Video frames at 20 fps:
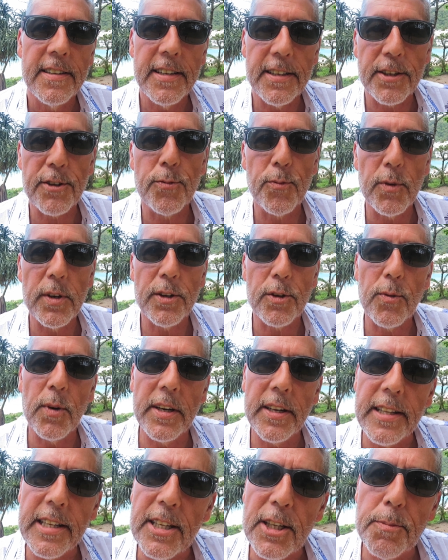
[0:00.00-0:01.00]
It's
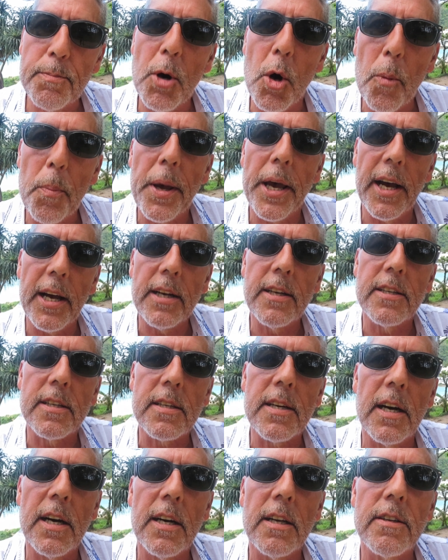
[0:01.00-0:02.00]
one of these moped
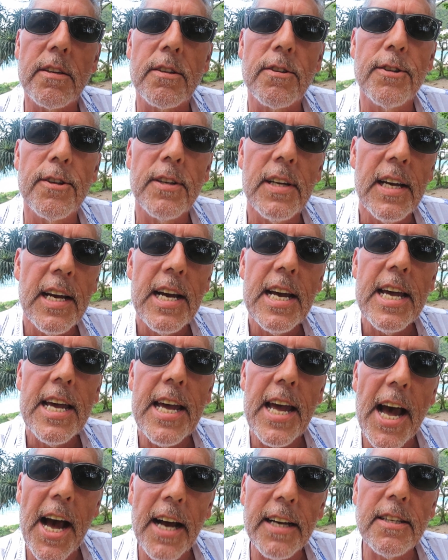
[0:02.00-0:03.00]
style scooters.
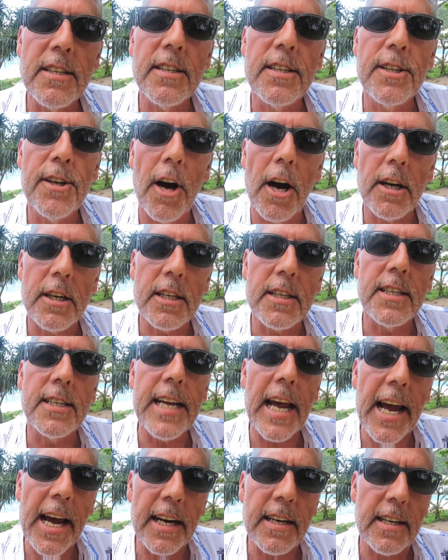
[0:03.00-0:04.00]
He has his dog
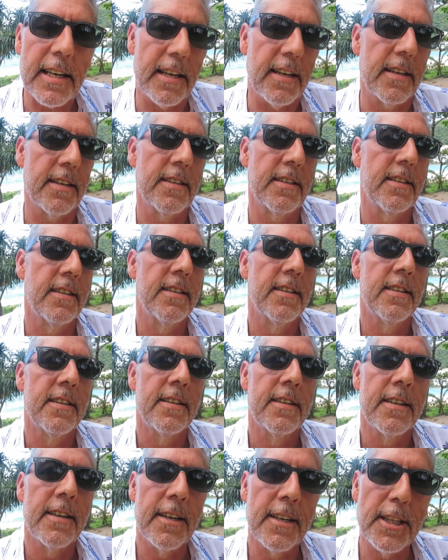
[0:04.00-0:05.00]
standing
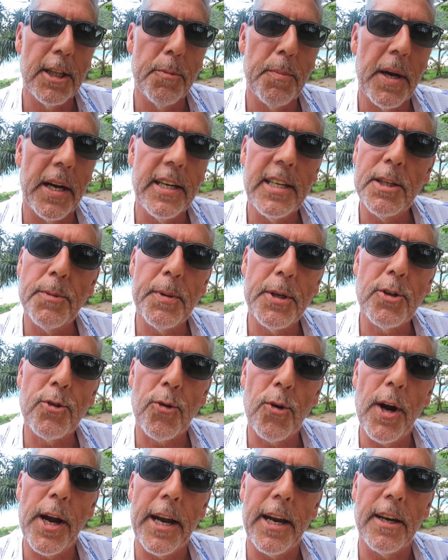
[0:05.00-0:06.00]
on the back. He's been
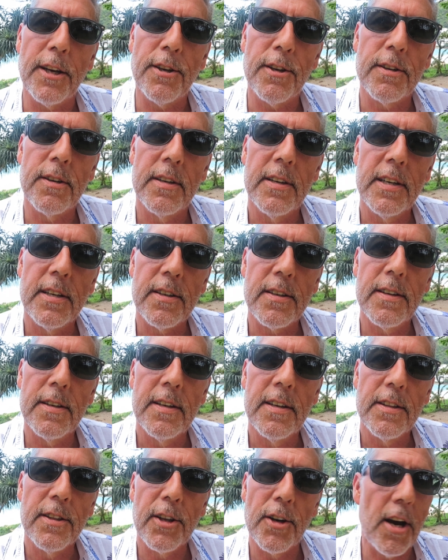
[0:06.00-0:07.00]
trained.
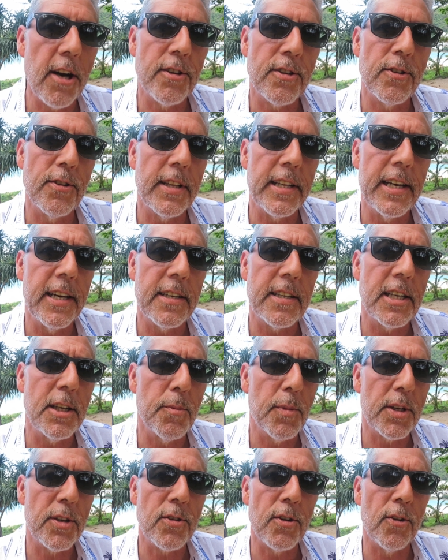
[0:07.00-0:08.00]
The dog's only 18
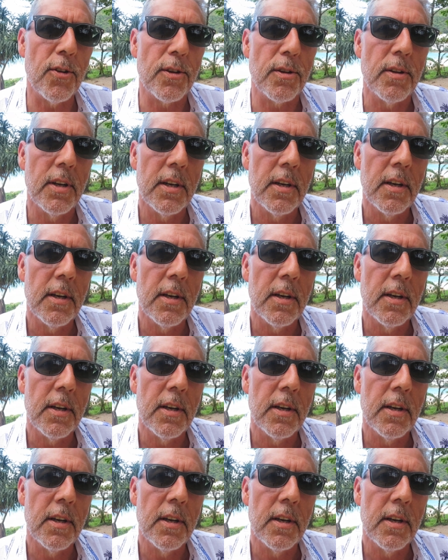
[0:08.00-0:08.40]
months old.